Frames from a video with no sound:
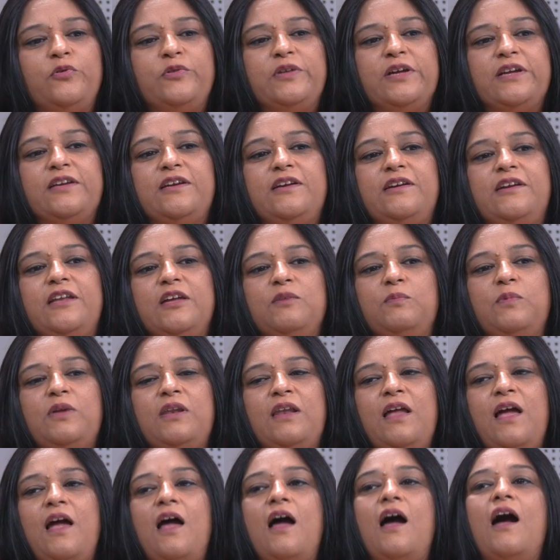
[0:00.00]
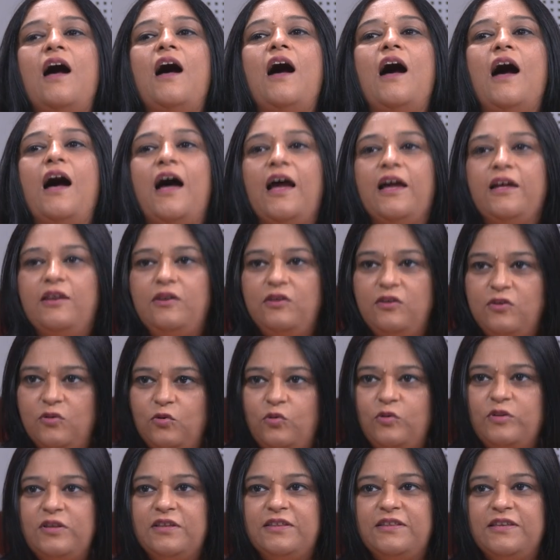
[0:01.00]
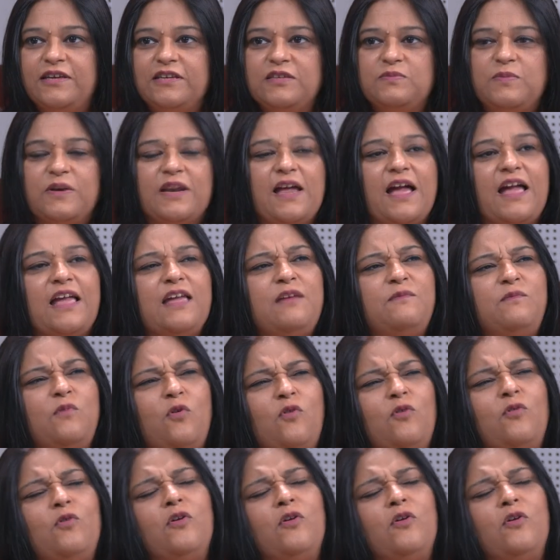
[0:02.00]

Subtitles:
the edit table, I know the things, but I am